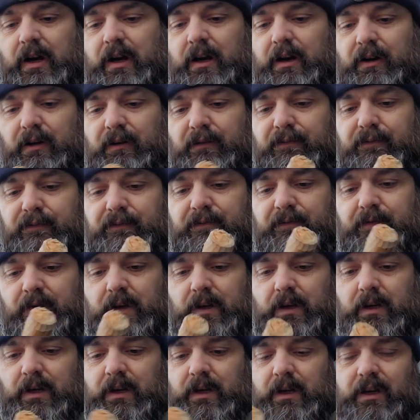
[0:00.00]
I've
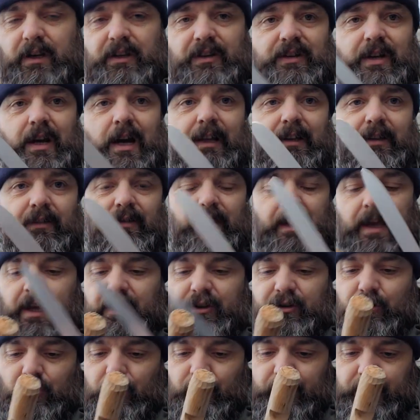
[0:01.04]
tidied the
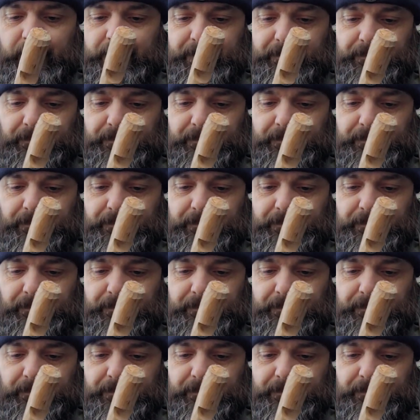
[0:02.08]
edge up